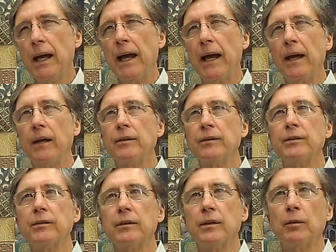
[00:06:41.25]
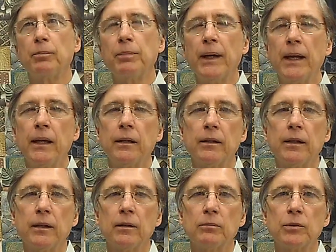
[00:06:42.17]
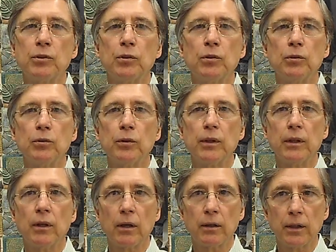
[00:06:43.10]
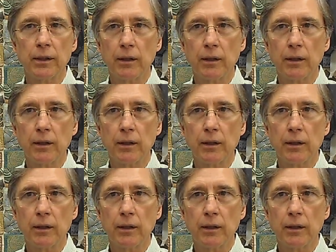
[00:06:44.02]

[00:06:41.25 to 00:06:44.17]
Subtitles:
as they're paying them to the art